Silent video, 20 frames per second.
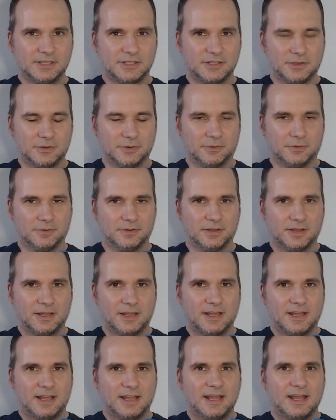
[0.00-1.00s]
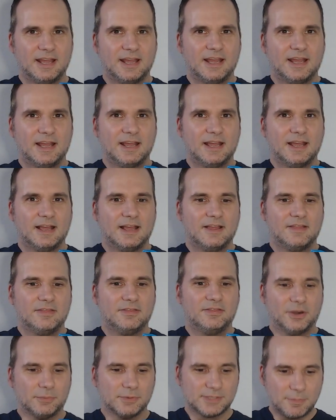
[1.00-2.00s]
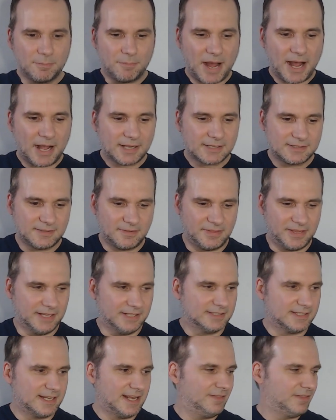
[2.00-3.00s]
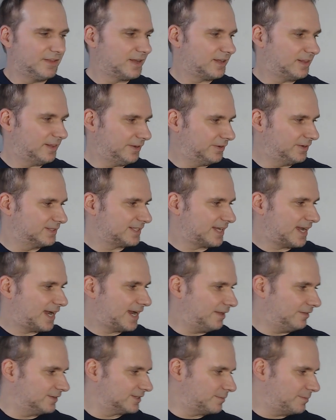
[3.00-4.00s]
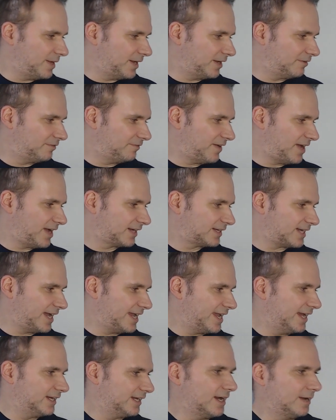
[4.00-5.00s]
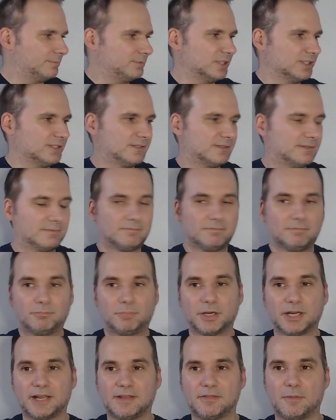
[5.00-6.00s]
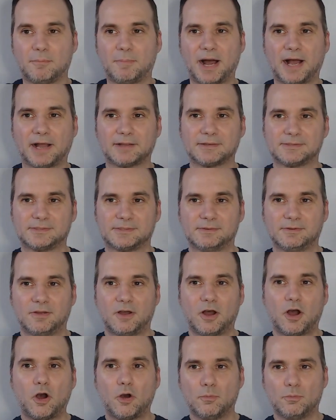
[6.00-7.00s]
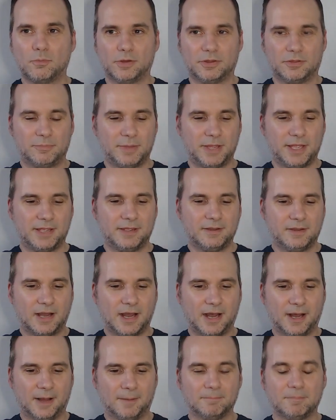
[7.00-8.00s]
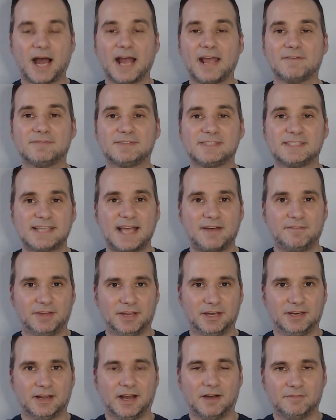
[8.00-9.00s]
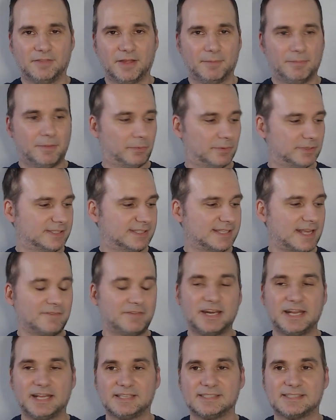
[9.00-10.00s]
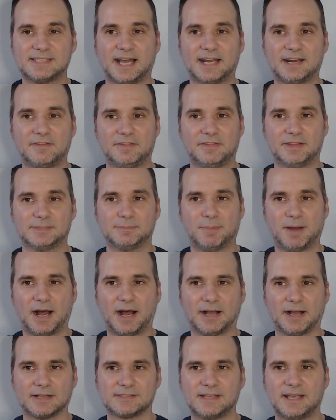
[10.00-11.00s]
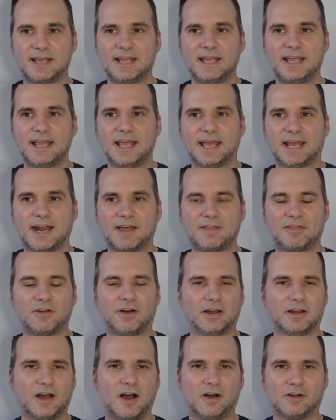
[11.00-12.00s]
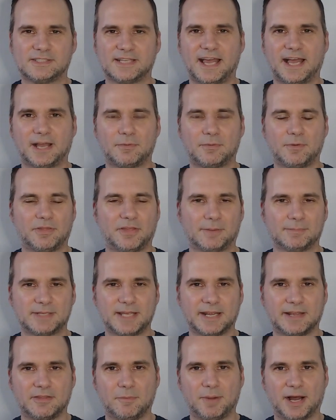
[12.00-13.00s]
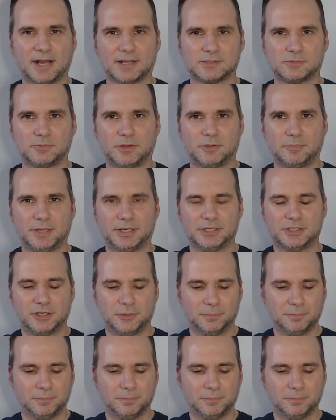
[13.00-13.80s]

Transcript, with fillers: do. There was a box of these in the clearance aisle. As a matter of fact, I ended up just bringing the box home with me. Um, I have seven of them. There were seven inside of this box. And I thought, oh, to heck with it. I'm taking the box with me too.